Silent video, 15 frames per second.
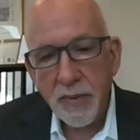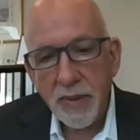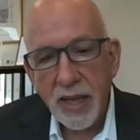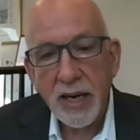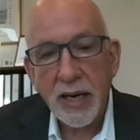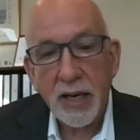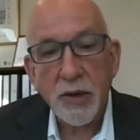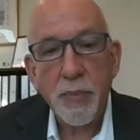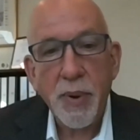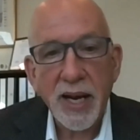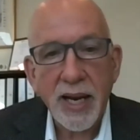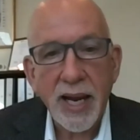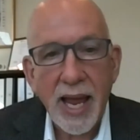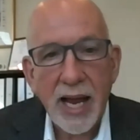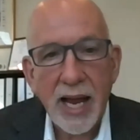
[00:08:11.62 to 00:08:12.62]

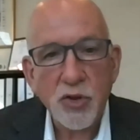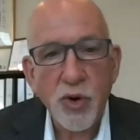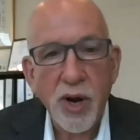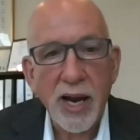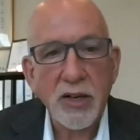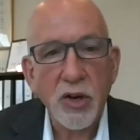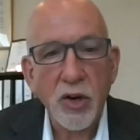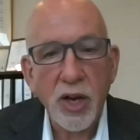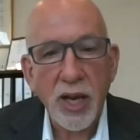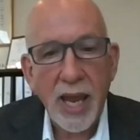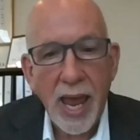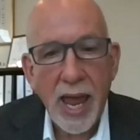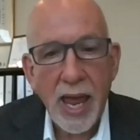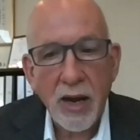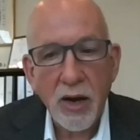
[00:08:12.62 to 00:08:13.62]
independent contractor
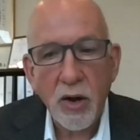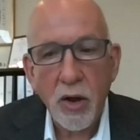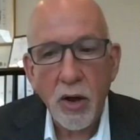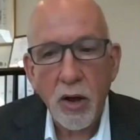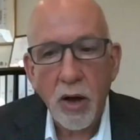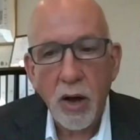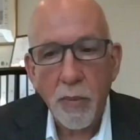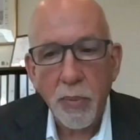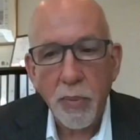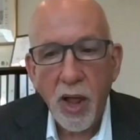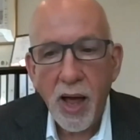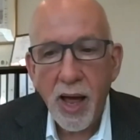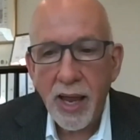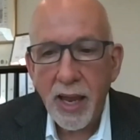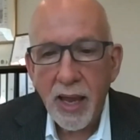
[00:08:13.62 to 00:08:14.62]
can
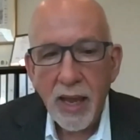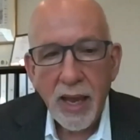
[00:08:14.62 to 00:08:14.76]
apply.